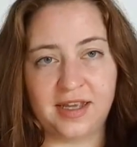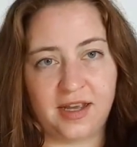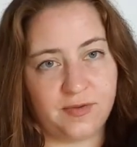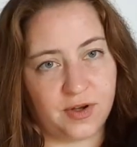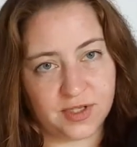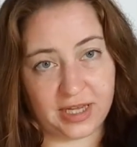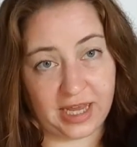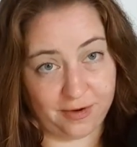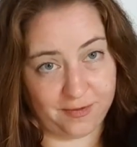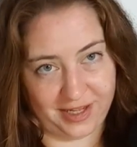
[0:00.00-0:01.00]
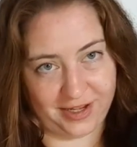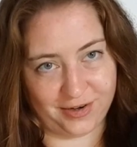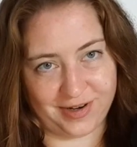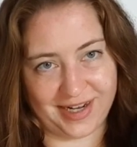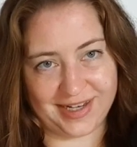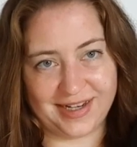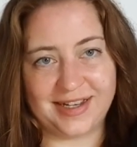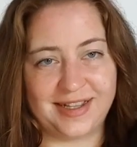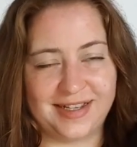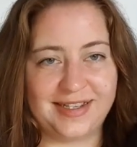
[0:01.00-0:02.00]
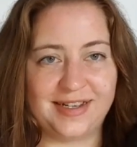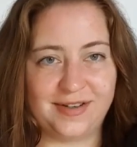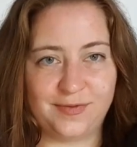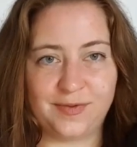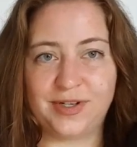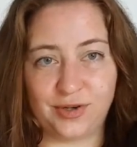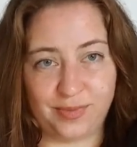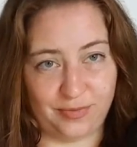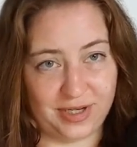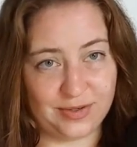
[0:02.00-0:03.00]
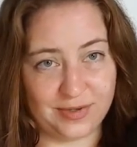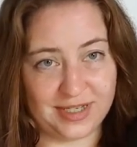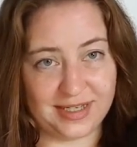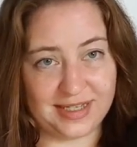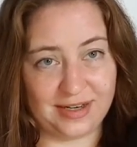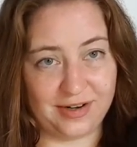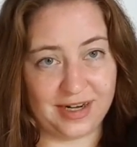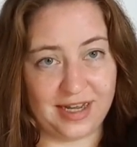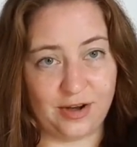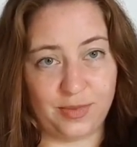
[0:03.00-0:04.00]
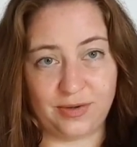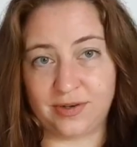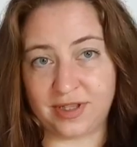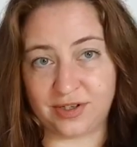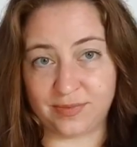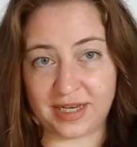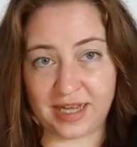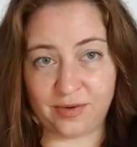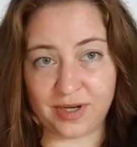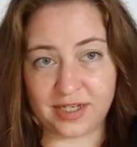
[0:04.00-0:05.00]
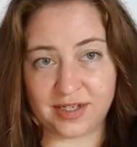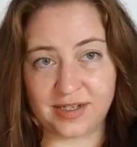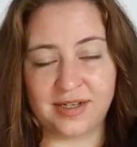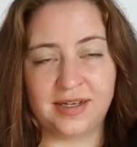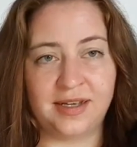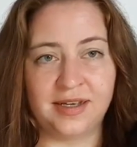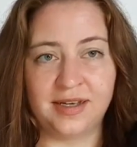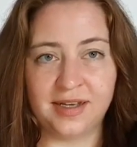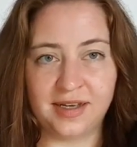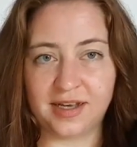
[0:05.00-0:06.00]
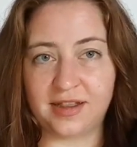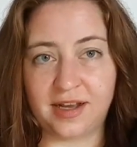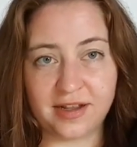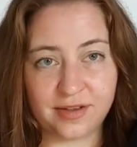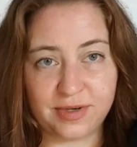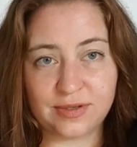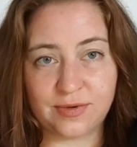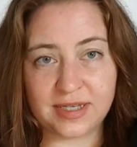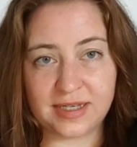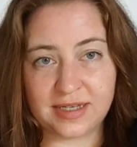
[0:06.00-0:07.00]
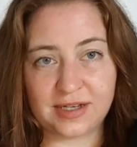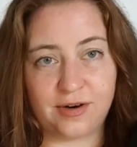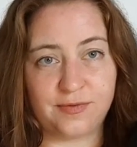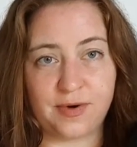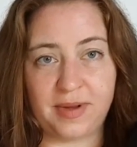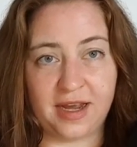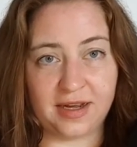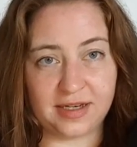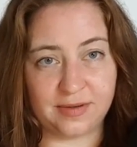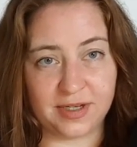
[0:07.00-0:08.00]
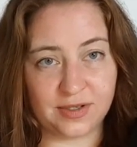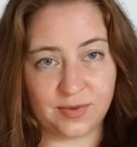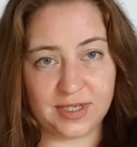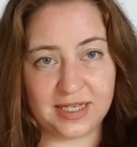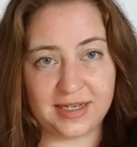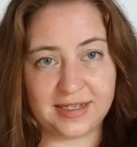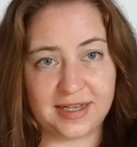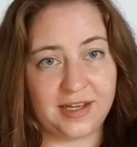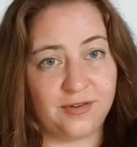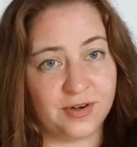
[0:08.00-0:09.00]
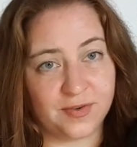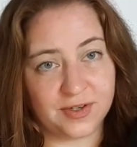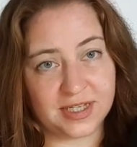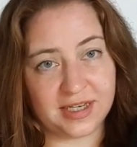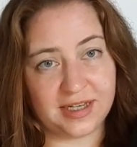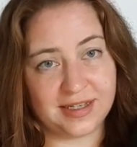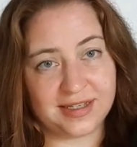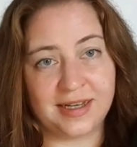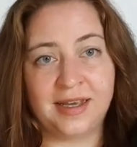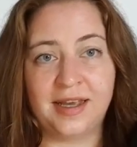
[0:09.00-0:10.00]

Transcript: I've also carefully curated a list of German resources that are going to help you learn the German language. A lot of the resources are from academic sources like universities,